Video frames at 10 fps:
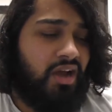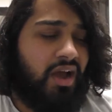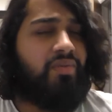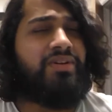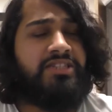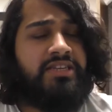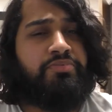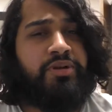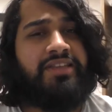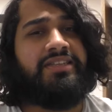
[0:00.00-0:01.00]
I want to see
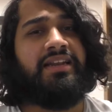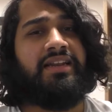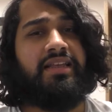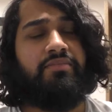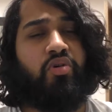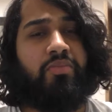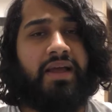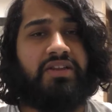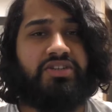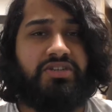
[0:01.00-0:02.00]
Pretty Deadly in more
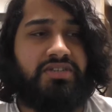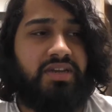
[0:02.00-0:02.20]
matches.